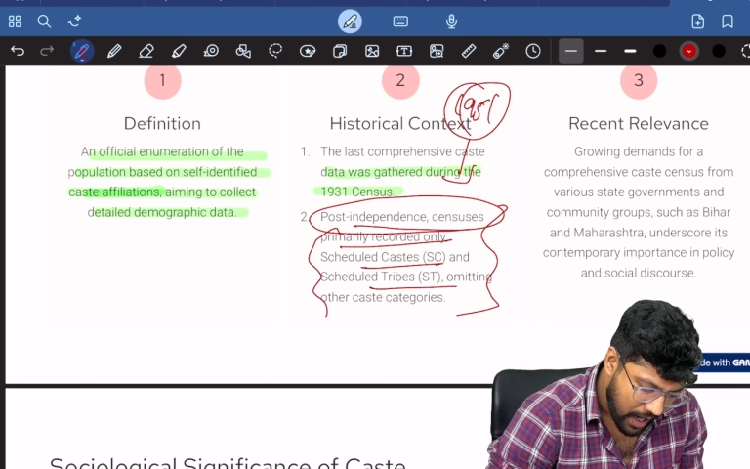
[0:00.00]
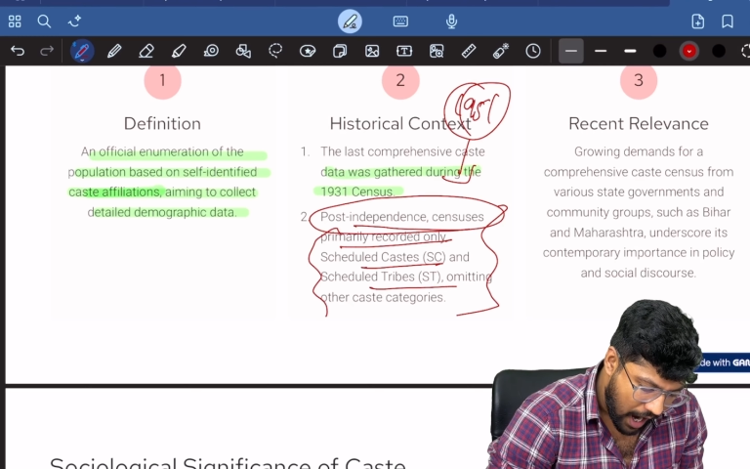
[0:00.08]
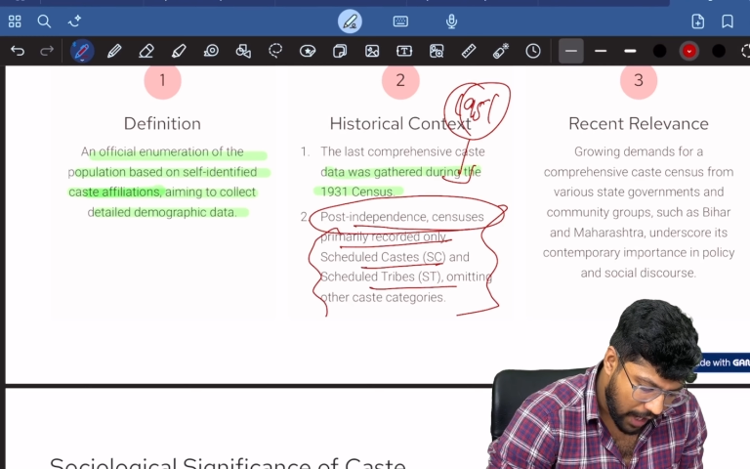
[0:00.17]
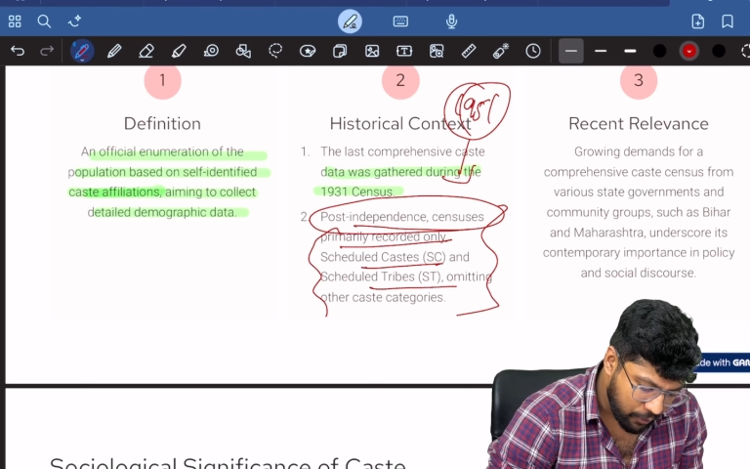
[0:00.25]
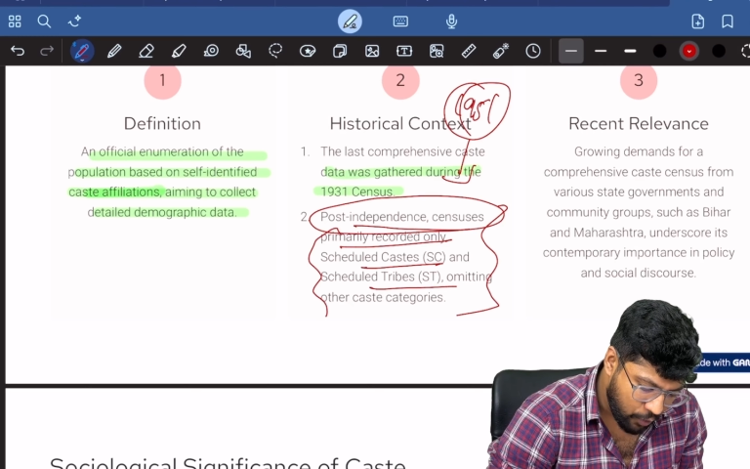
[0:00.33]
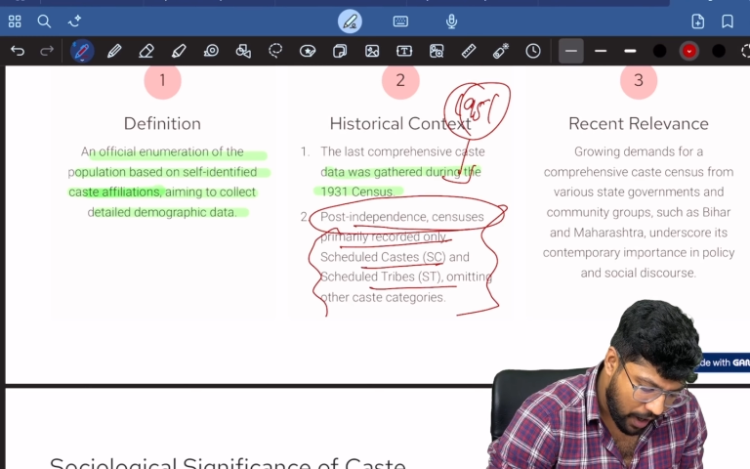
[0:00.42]

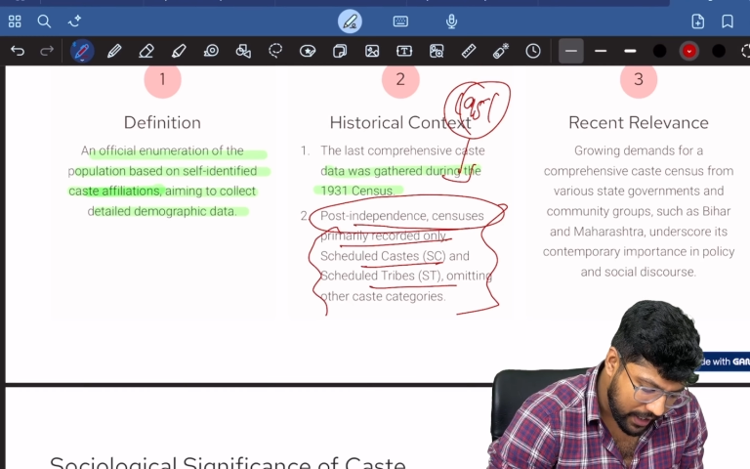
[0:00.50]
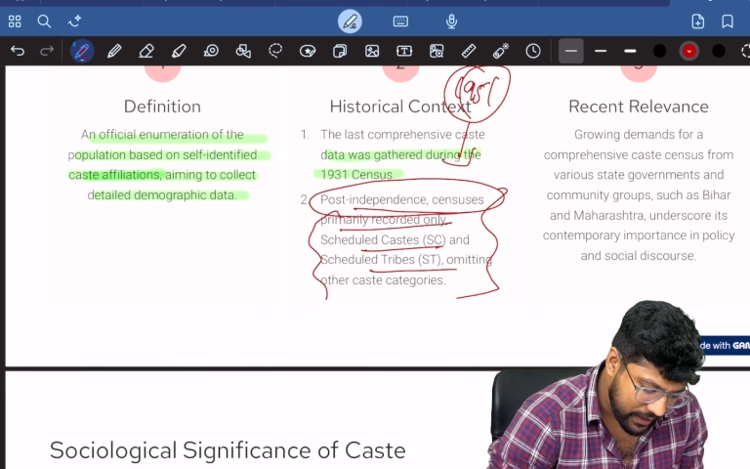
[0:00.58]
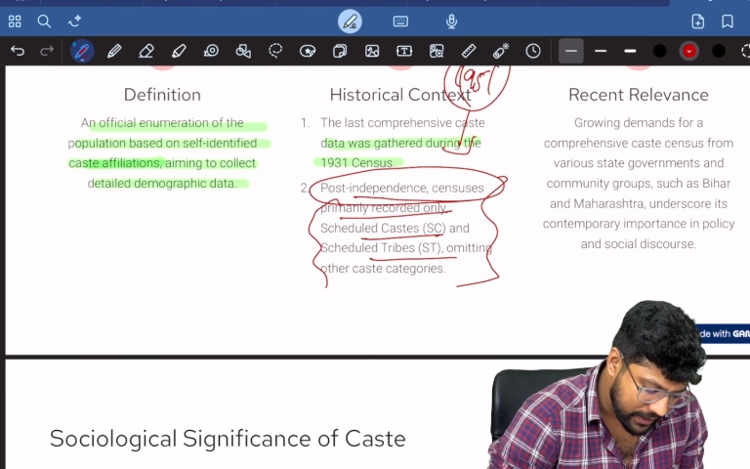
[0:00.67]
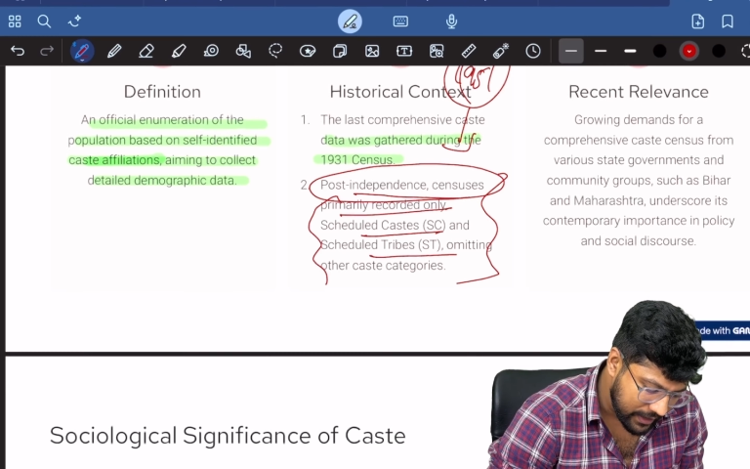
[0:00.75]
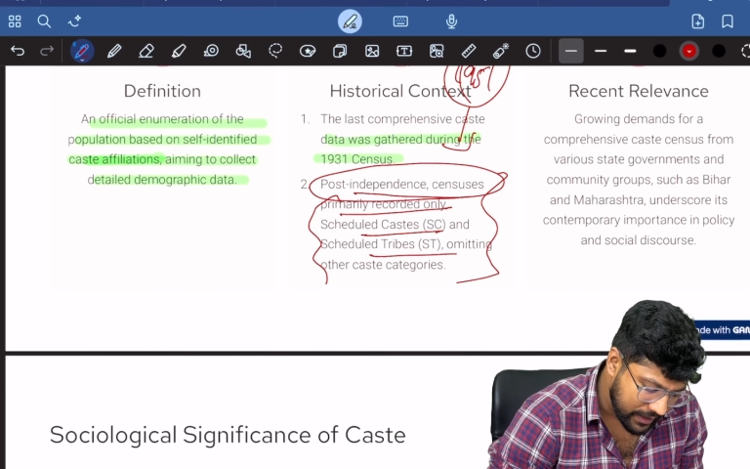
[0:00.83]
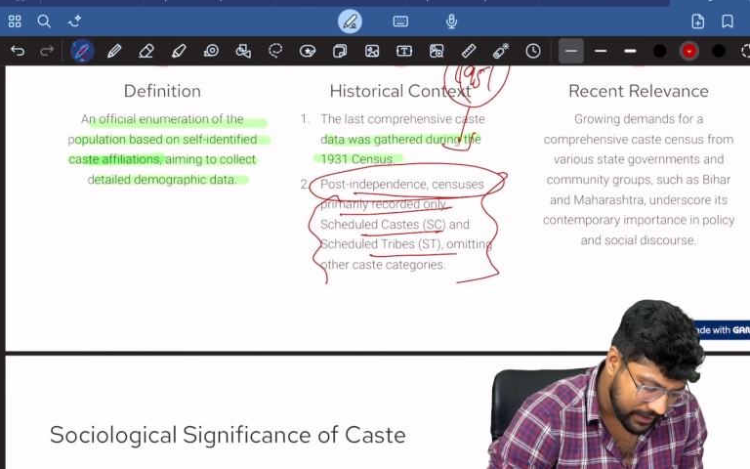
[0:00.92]
And why
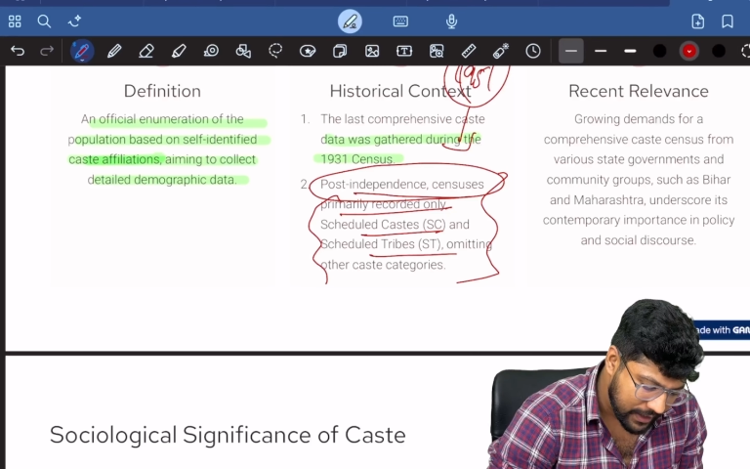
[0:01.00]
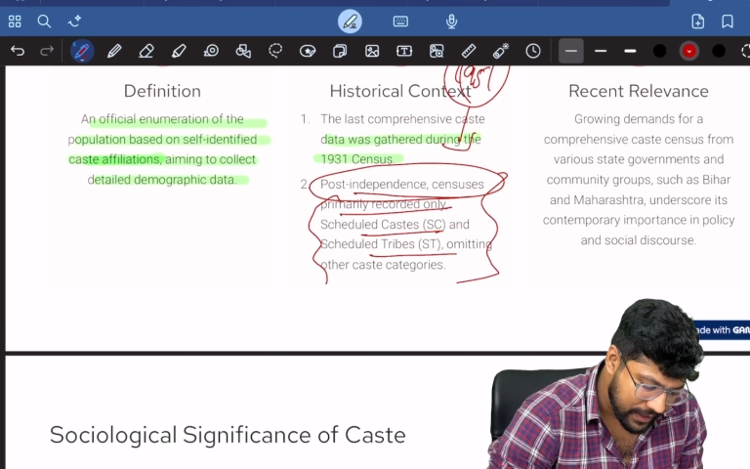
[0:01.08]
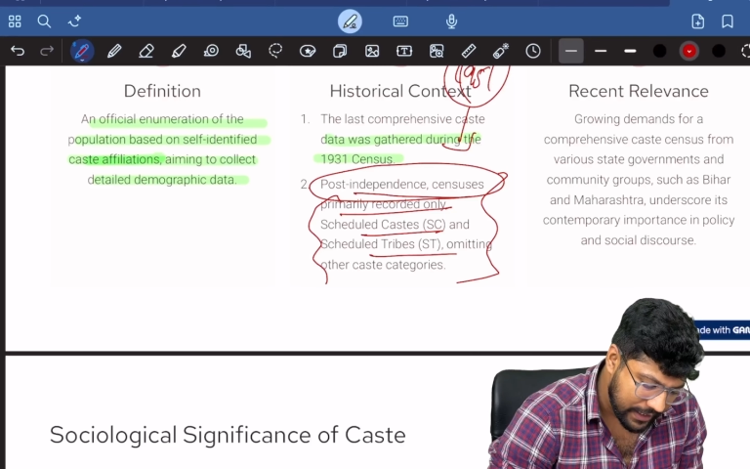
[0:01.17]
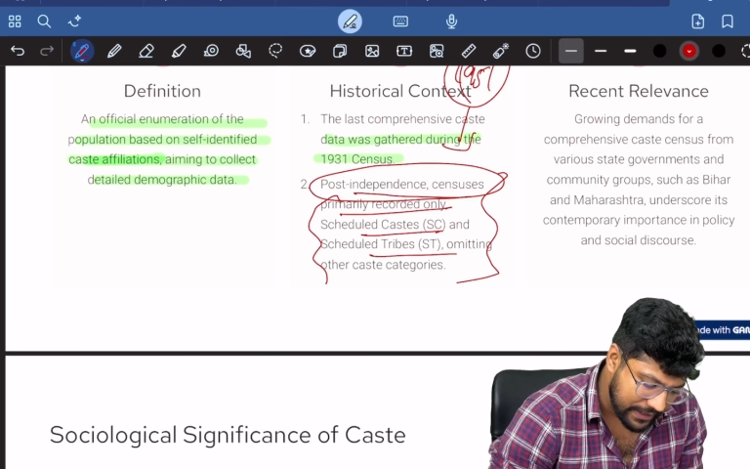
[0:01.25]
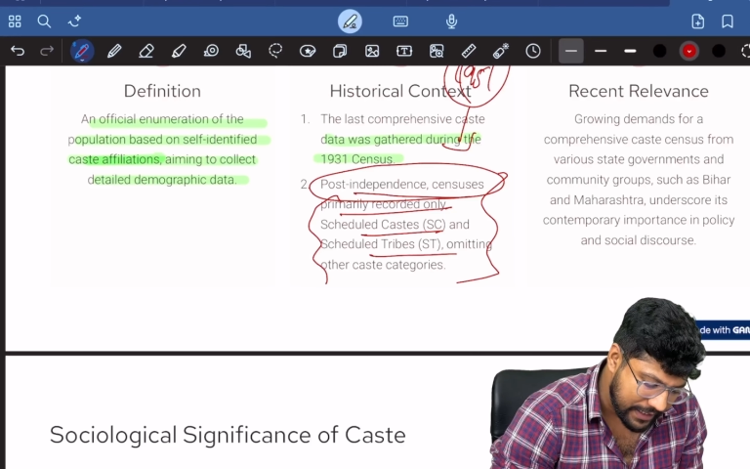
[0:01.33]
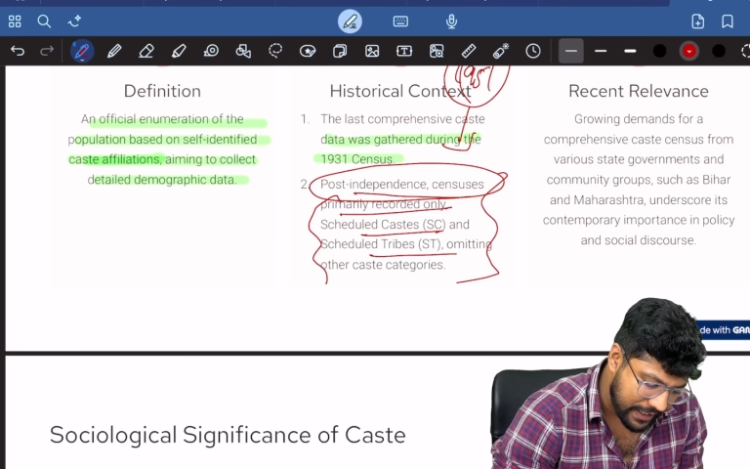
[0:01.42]
there is a
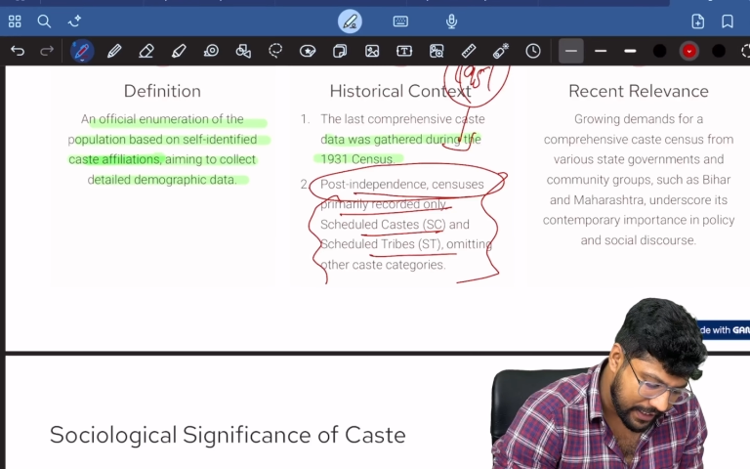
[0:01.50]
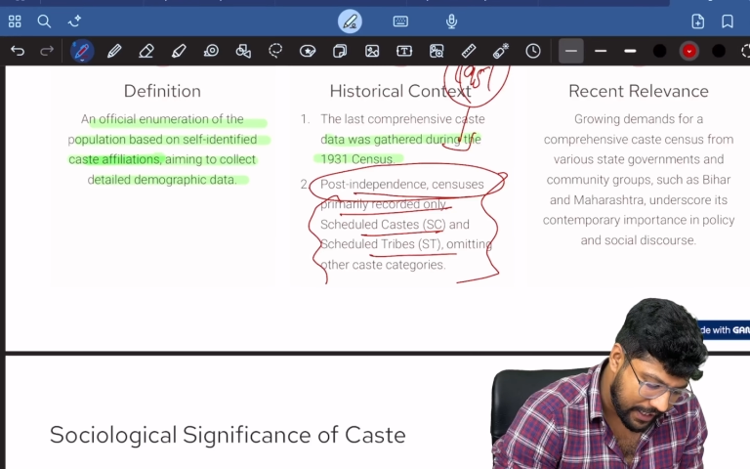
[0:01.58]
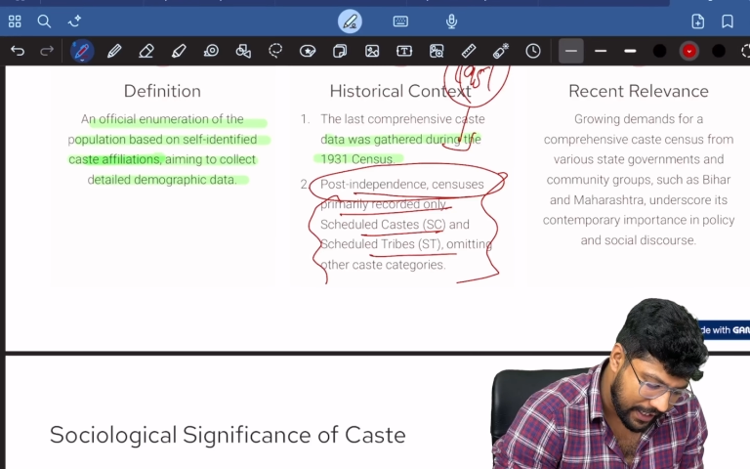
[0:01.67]
recent